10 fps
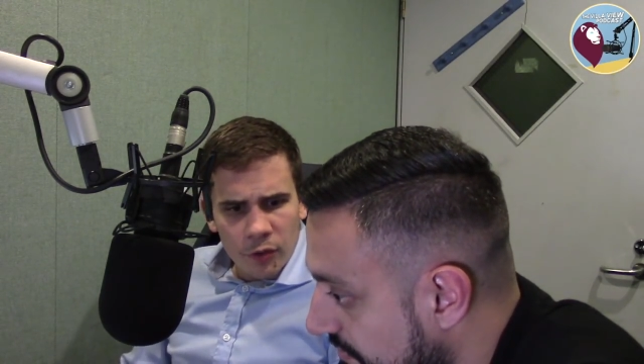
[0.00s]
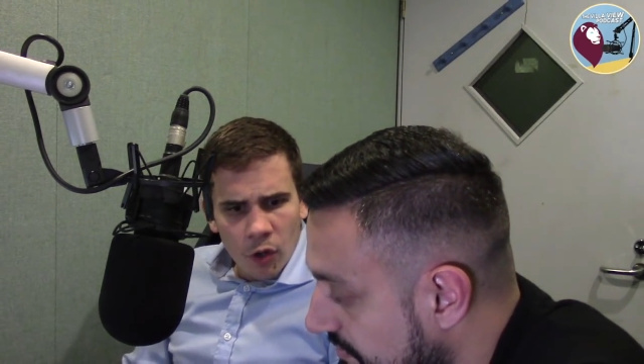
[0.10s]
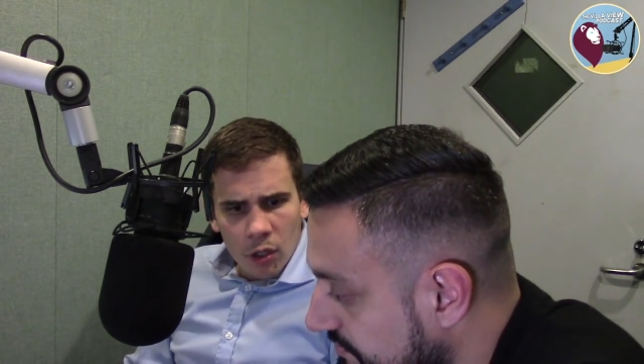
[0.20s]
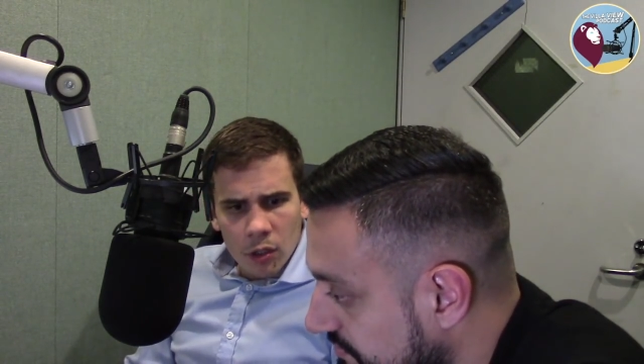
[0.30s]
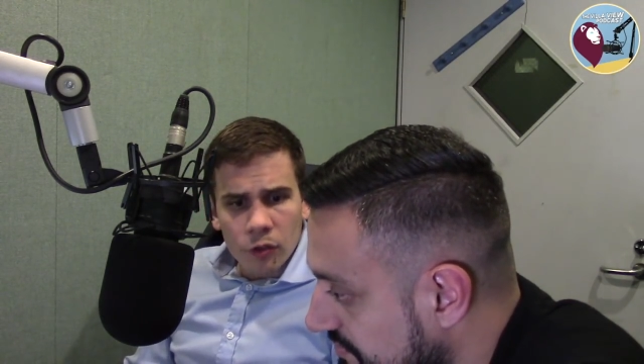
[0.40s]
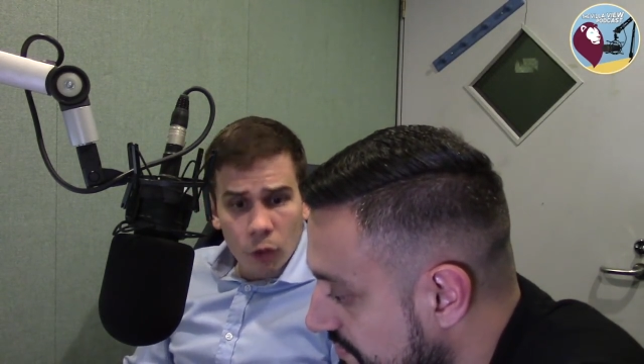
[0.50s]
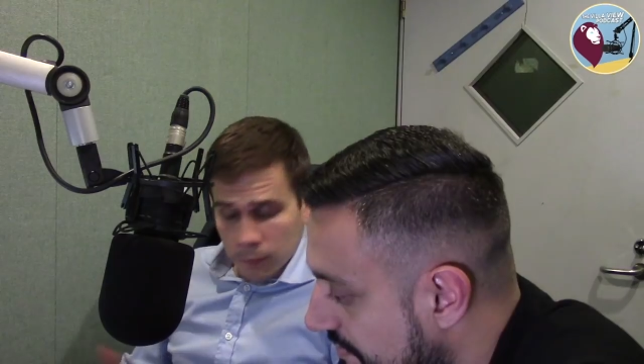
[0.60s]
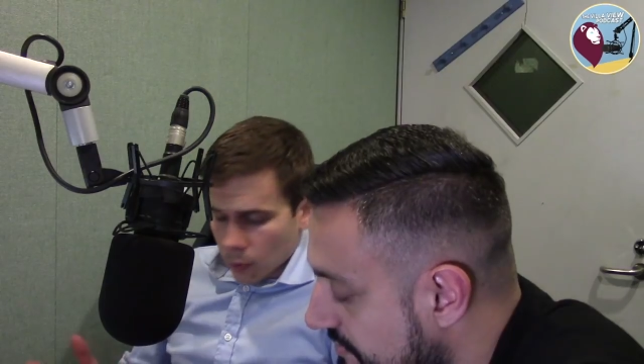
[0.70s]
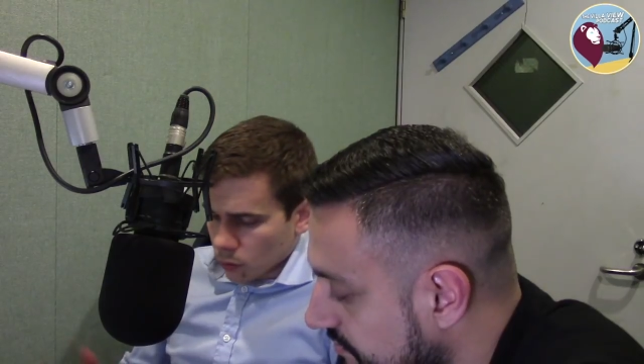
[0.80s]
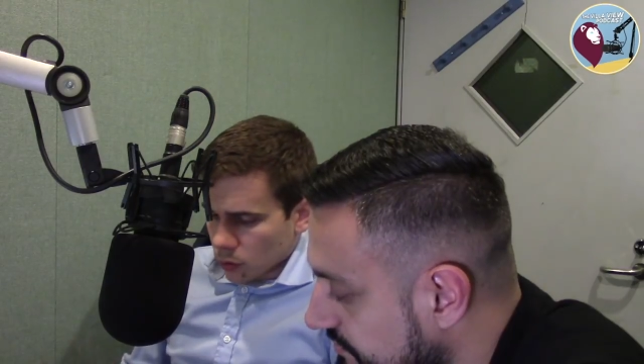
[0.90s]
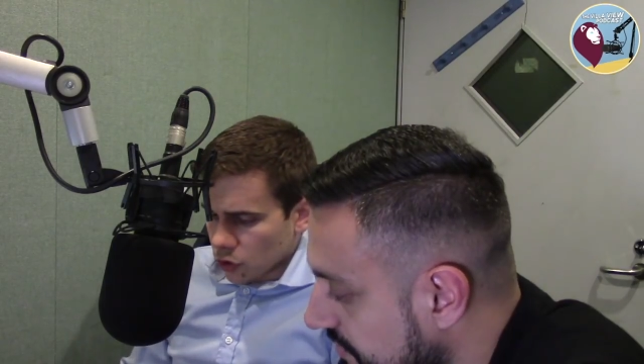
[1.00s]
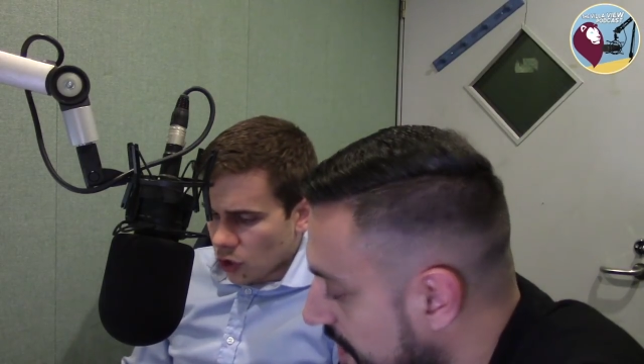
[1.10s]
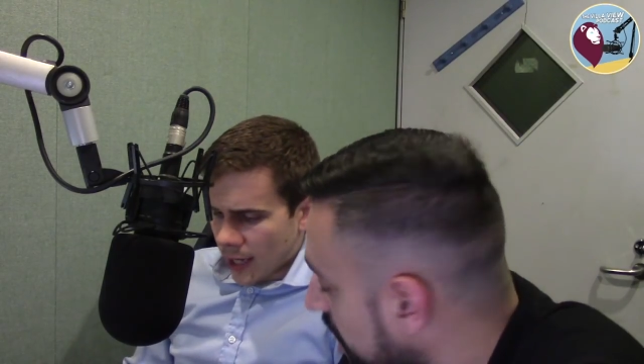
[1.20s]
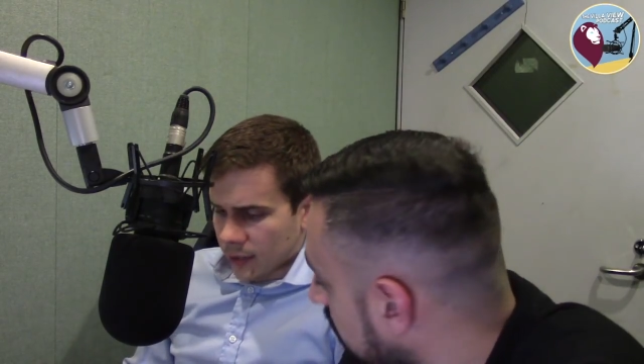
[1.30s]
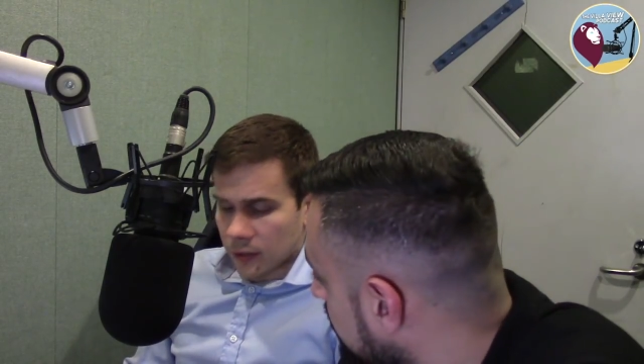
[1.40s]
with Scotland, or
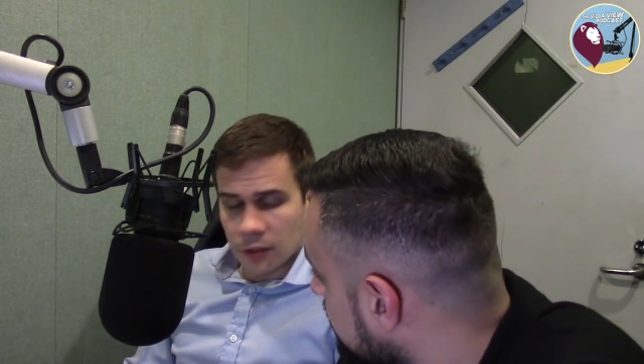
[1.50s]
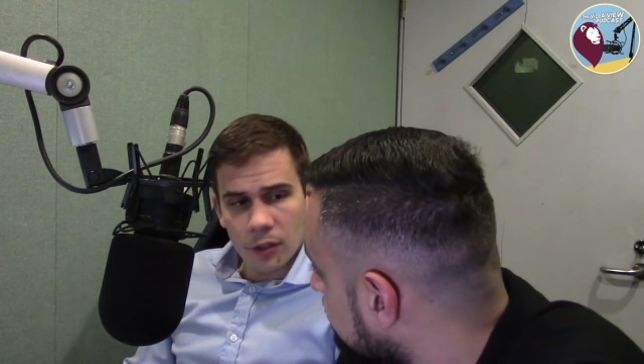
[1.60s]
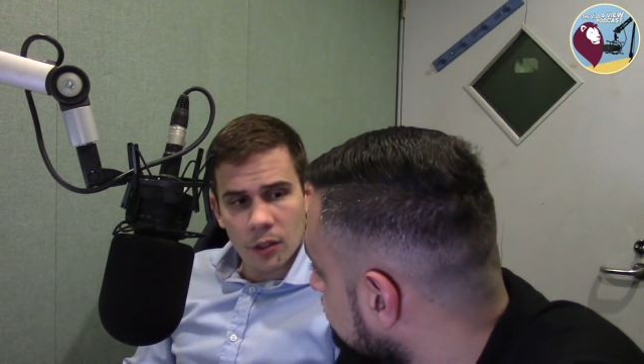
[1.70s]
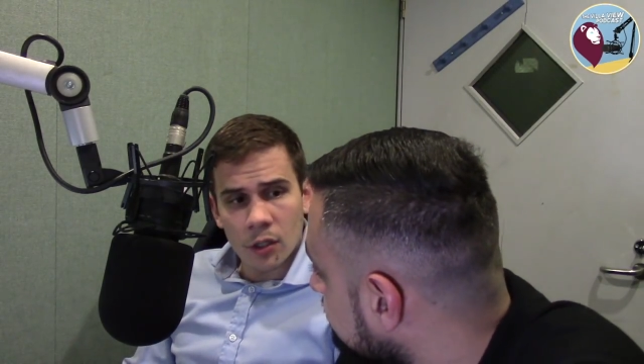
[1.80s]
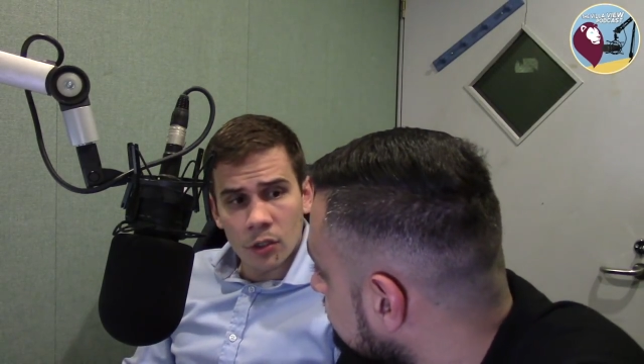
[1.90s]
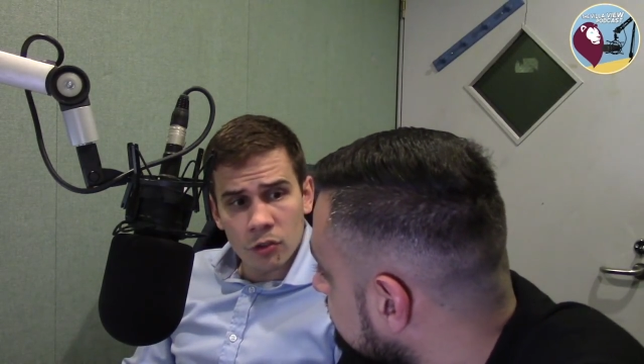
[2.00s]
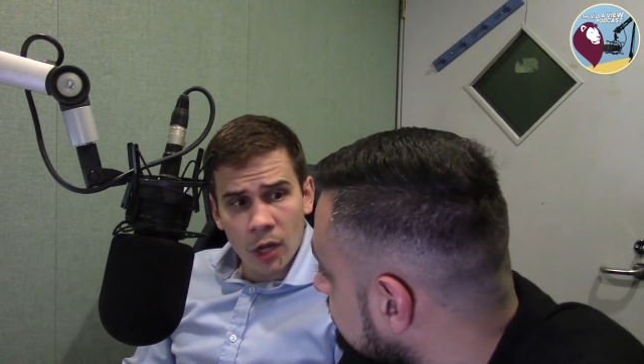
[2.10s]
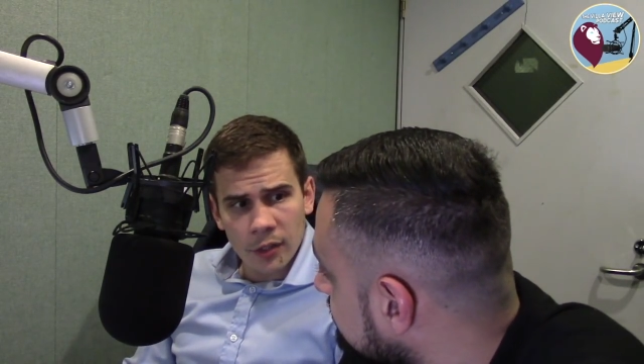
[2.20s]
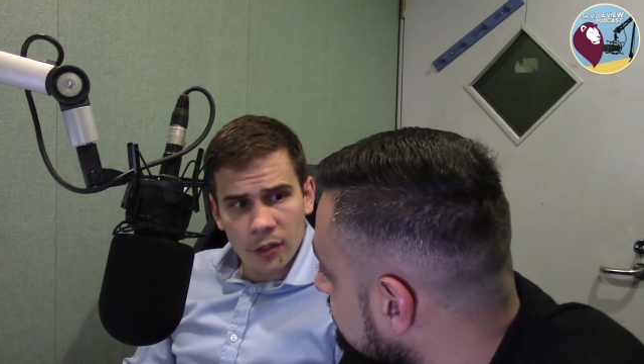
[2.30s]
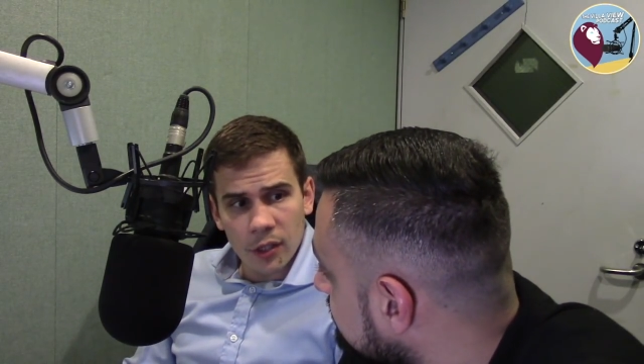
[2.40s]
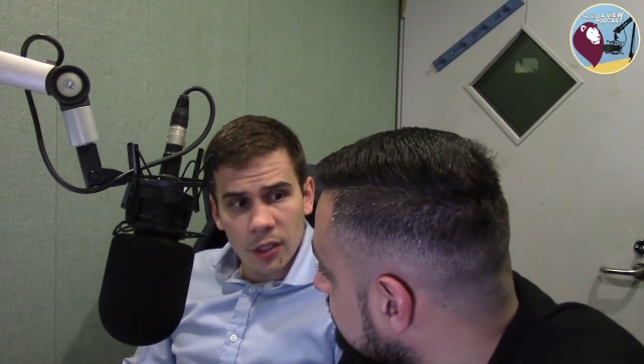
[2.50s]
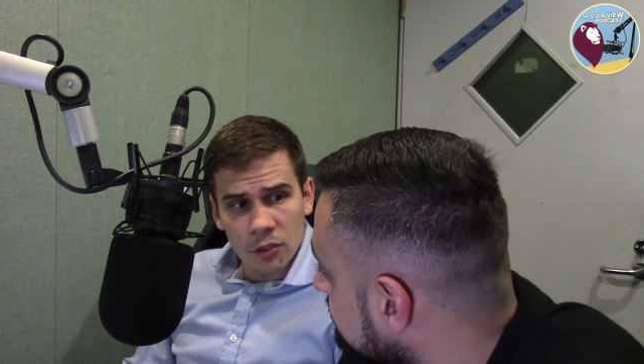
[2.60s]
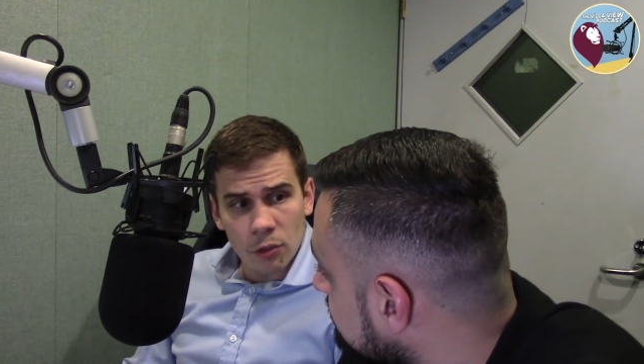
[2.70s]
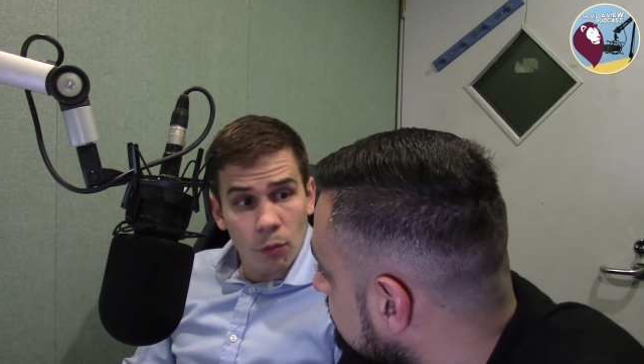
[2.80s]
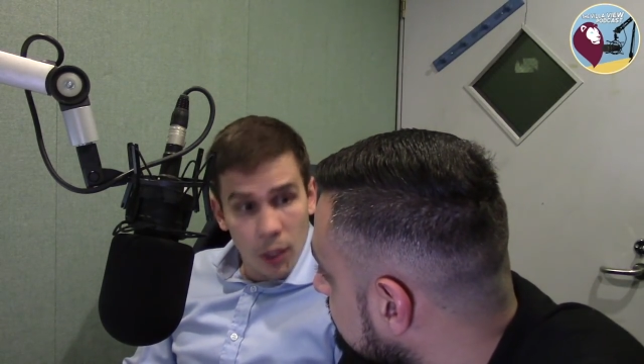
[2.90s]
contracted the
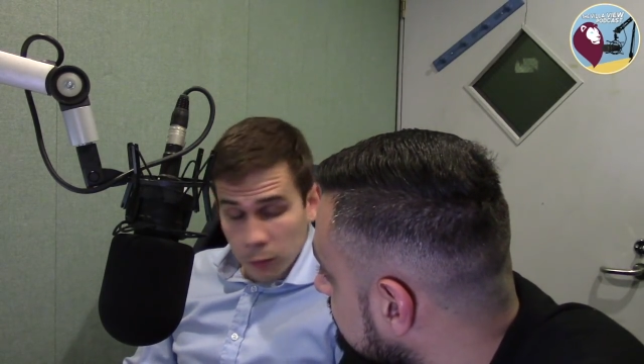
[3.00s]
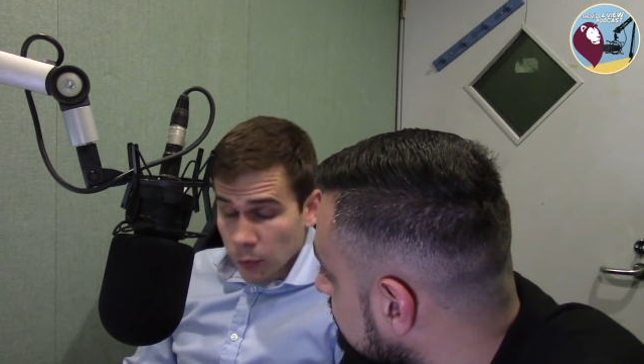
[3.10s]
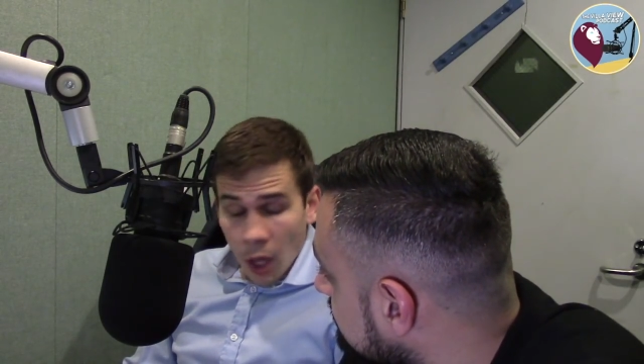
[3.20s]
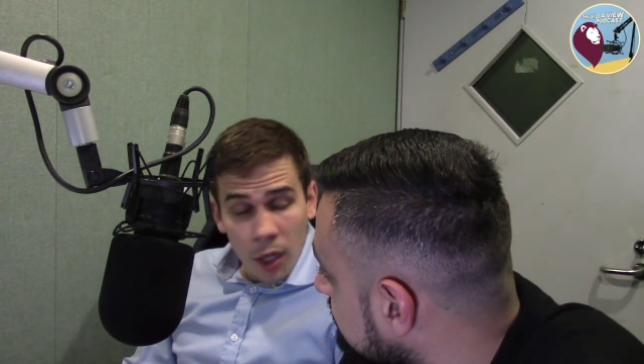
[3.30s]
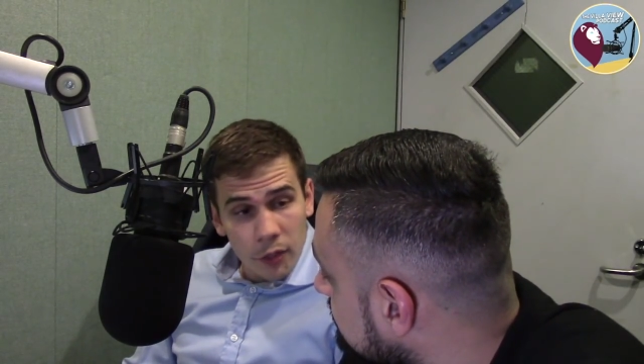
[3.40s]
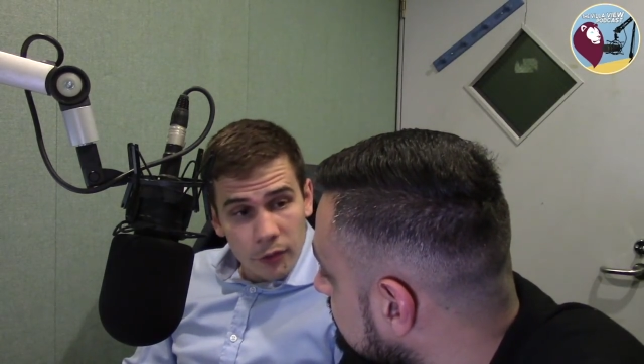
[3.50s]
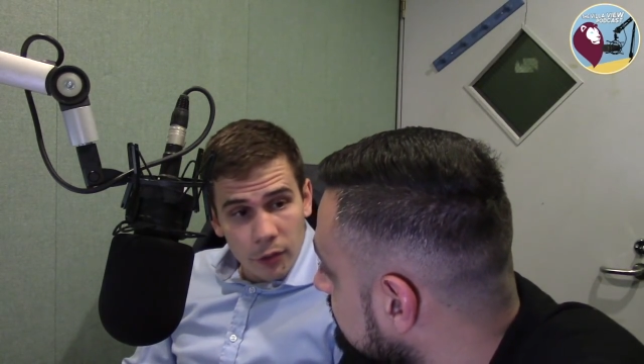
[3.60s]
issue while he was with Ireland,